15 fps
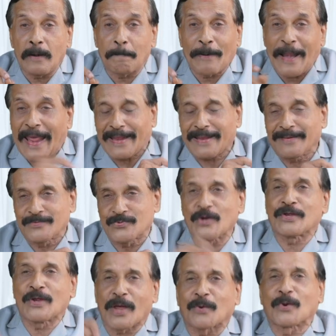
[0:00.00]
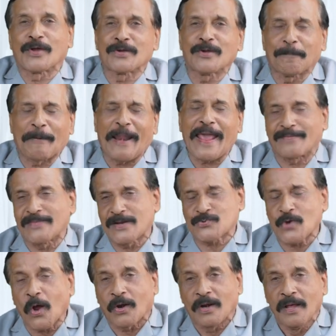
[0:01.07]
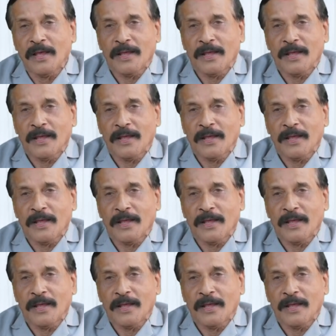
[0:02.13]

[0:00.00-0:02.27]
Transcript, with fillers: play. So you are going to play, that's all.